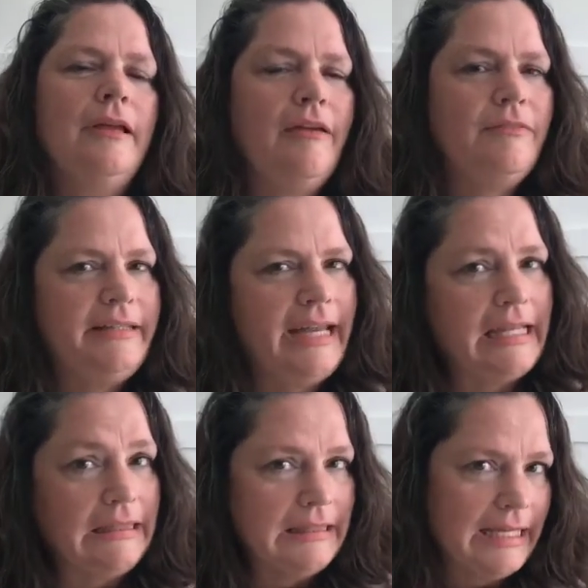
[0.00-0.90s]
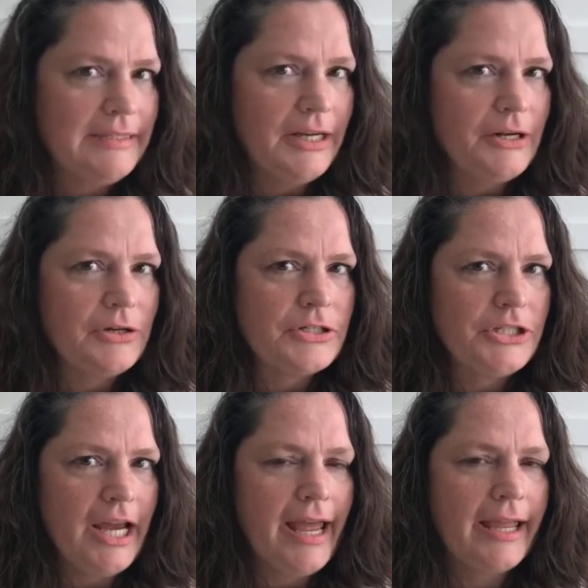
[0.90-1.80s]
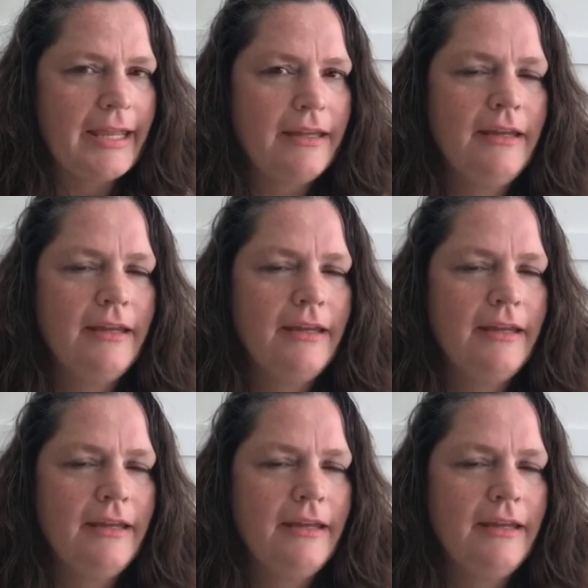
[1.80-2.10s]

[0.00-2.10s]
If they take less out of your check,